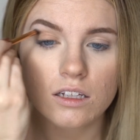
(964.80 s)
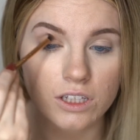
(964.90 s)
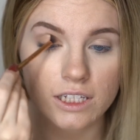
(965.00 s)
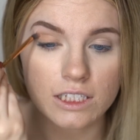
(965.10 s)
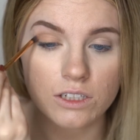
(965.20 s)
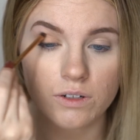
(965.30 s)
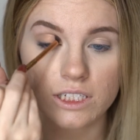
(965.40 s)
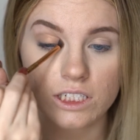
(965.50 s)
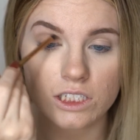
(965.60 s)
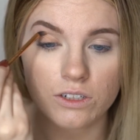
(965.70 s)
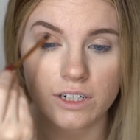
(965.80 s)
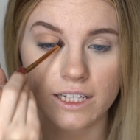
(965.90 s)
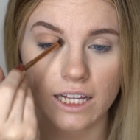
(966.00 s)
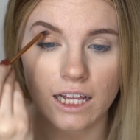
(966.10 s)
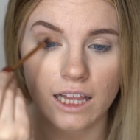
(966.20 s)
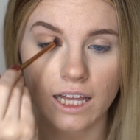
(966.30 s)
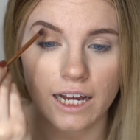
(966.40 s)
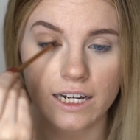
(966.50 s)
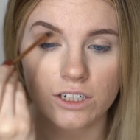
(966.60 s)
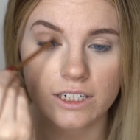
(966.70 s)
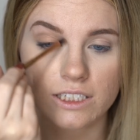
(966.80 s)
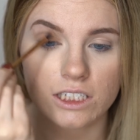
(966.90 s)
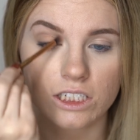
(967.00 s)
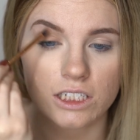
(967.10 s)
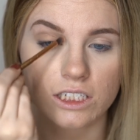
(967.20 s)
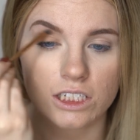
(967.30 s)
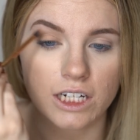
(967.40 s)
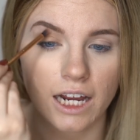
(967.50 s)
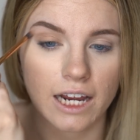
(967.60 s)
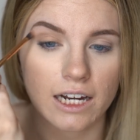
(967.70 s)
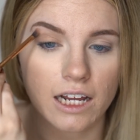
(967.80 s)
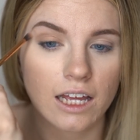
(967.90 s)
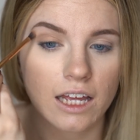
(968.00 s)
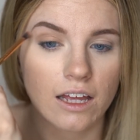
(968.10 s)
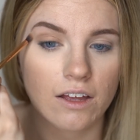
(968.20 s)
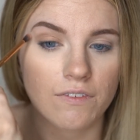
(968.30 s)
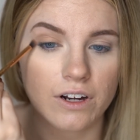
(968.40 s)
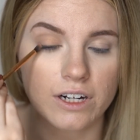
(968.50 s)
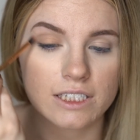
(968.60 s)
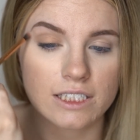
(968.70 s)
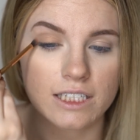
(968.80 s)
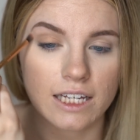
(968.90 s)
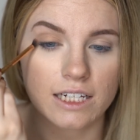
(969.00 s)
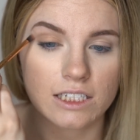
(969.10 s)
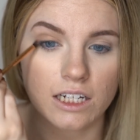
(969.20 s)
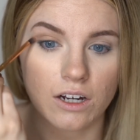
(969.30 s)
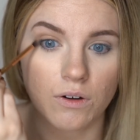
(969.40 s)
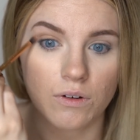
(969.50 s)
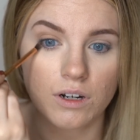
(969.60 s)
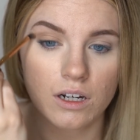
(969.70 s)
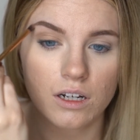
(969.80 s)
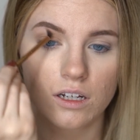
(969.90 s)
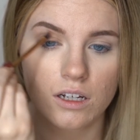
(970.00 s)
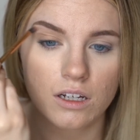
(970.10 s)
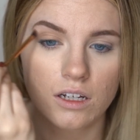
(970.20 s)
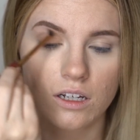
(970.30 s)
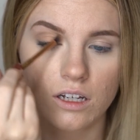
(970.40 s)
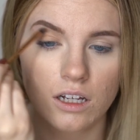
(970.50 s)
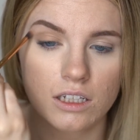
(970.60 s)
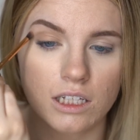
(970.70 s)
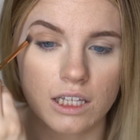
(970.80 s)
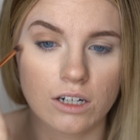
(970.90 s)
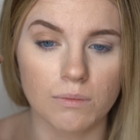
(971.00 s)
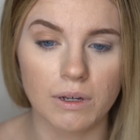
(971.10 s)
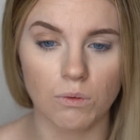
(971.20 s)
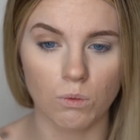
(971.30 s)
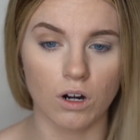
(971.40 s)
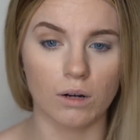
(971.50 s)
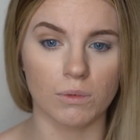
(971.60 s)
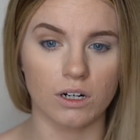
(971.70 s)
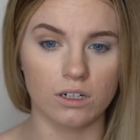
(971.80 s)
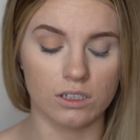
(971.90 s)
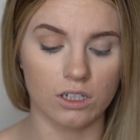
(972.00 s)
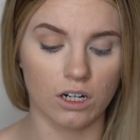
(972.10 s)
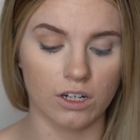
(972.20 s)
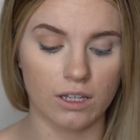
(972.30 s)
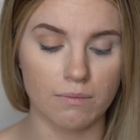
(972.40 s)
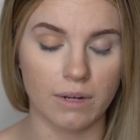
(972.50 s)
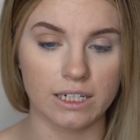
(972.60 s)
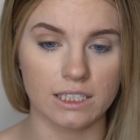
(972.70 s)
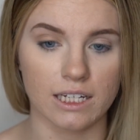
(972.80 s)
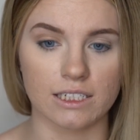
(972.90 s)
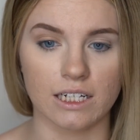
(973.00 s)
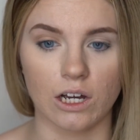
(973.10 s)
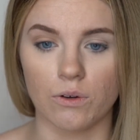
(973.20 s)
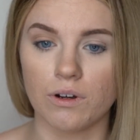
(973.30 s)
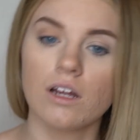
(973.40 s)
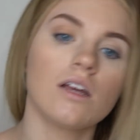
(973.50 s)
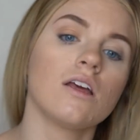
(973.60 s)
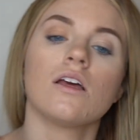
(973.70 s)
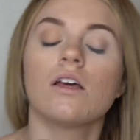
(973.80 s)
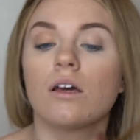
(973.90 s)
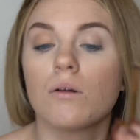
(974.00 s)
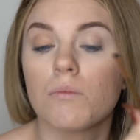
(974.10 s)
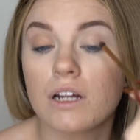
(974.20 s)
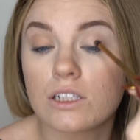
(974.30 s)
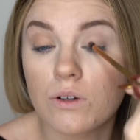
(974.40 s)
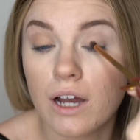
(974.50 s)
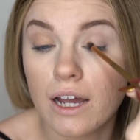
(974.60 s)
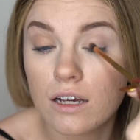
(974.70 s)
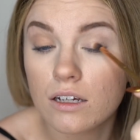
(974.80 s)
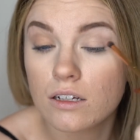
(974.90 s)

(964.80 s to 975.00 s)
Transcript: So this is going to just create that light transition shade, very skin toned. It's a little bit warmer, darker than my skin tone, but that's okay.